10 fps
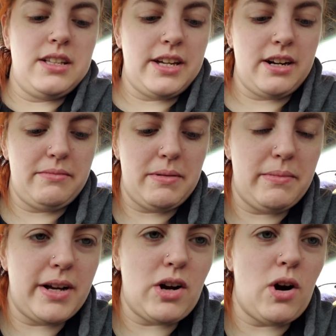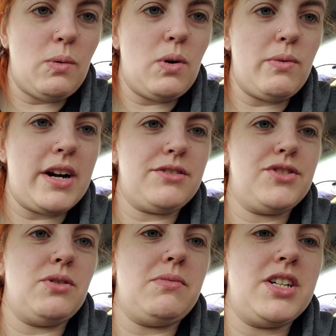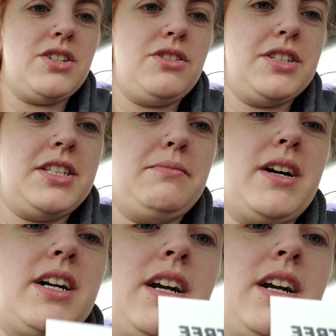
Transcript: There, maybe the car won't rattle so much and you can see better.